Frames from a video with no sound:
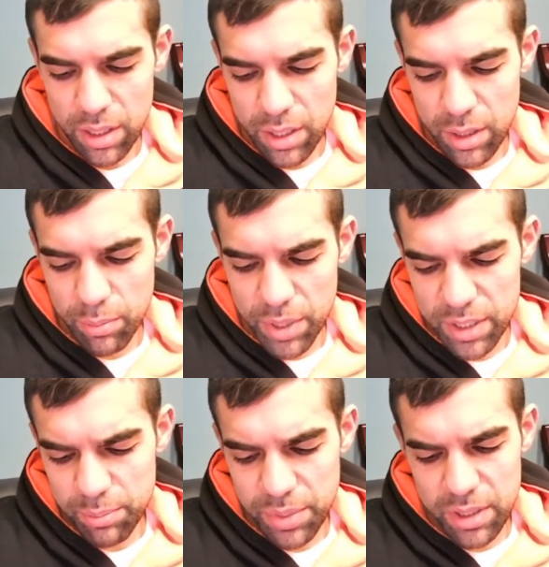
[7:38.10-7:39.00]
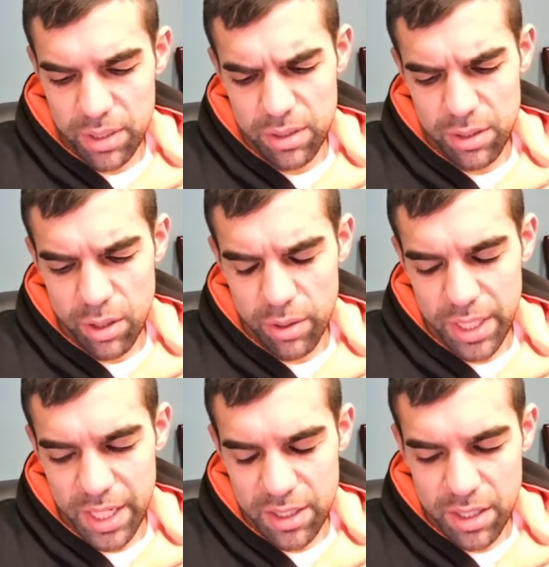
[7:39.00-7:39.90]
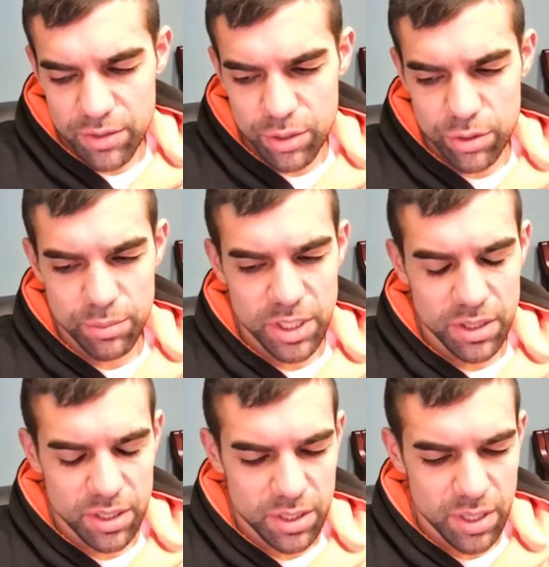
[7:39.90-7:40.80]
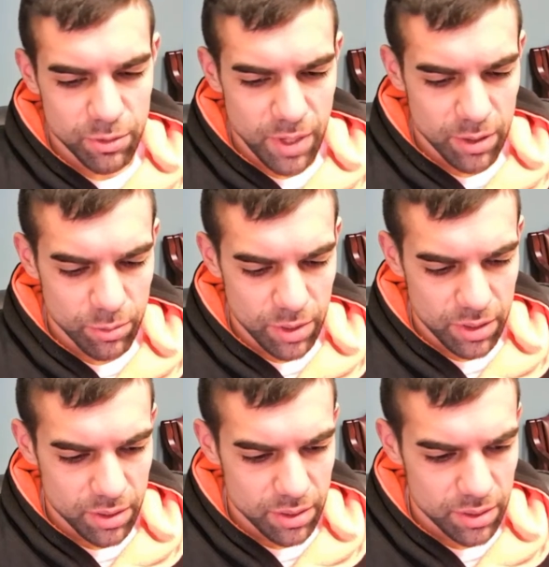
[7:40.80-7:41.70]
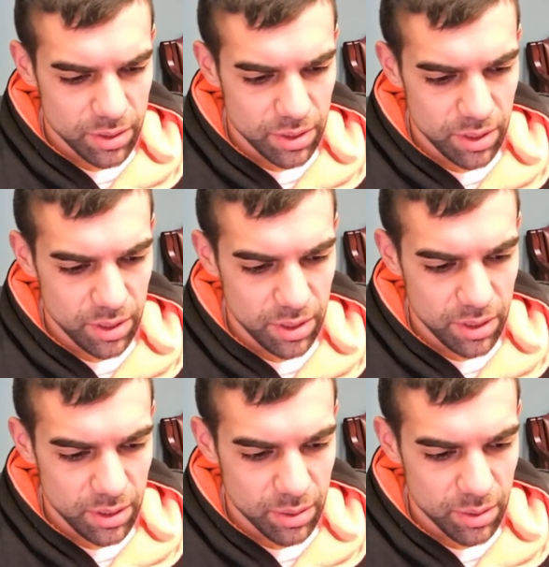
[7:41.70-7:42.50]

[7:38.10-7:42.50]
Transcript: But getting off social media this time around with the